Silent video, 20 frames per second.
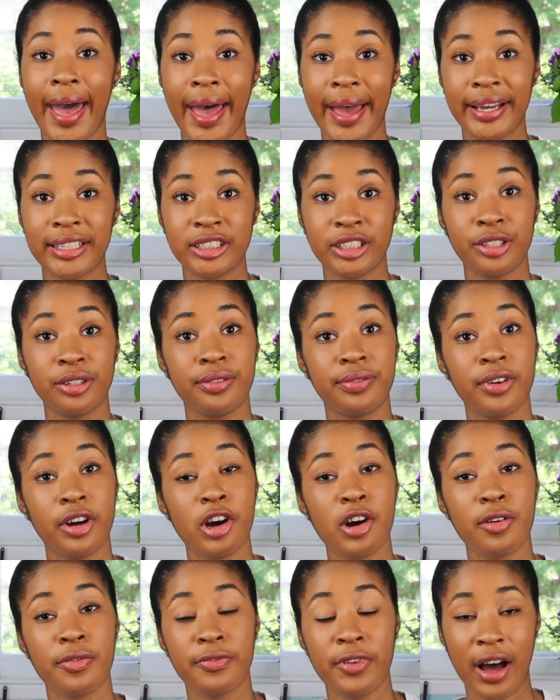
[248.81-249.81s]
active
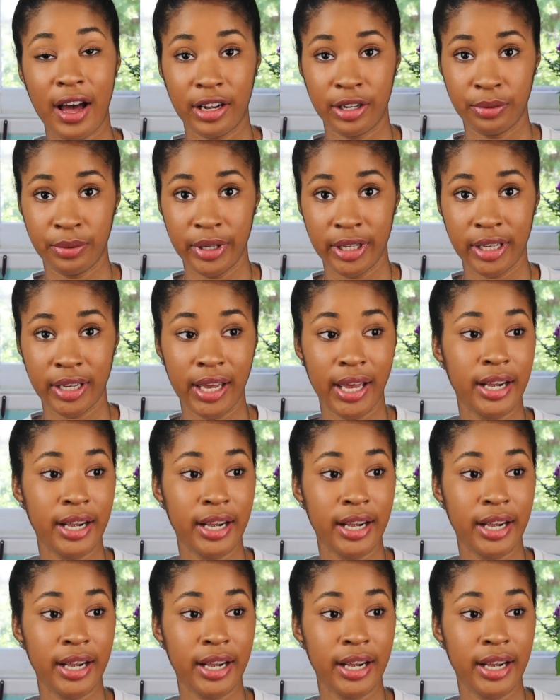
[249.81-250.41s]
following.